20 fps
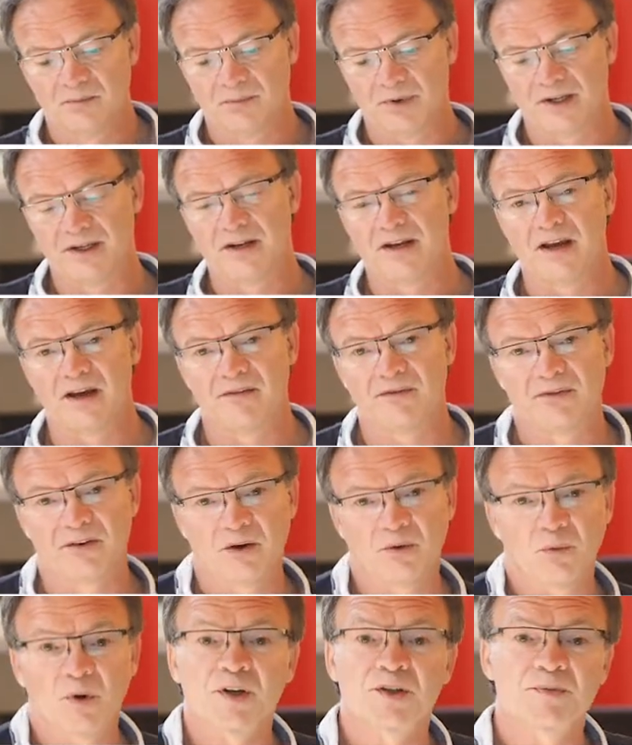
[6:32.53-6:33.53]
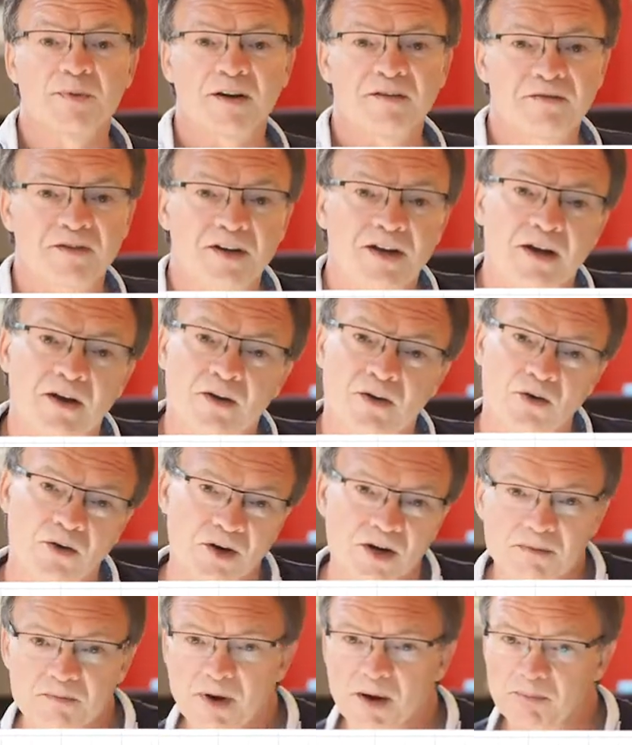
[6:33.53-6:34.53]
PDF, go watch my video, go
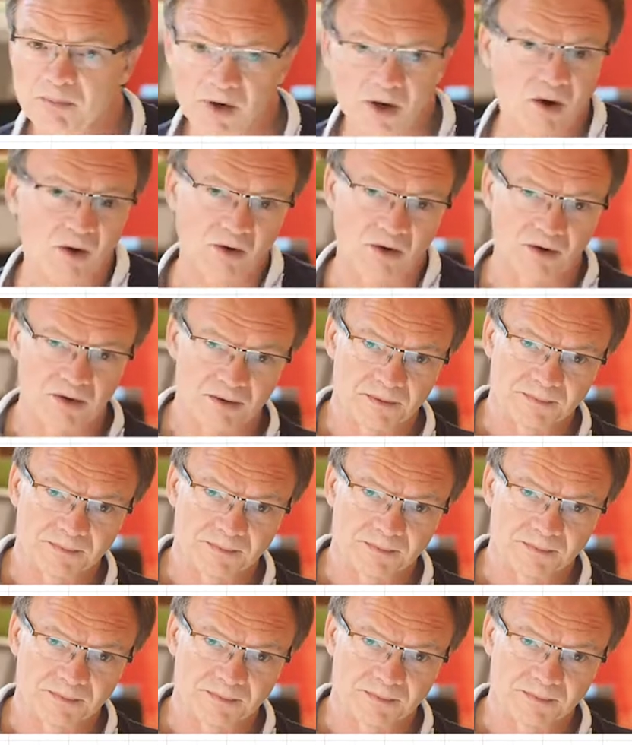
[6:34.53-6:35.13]
read my blog,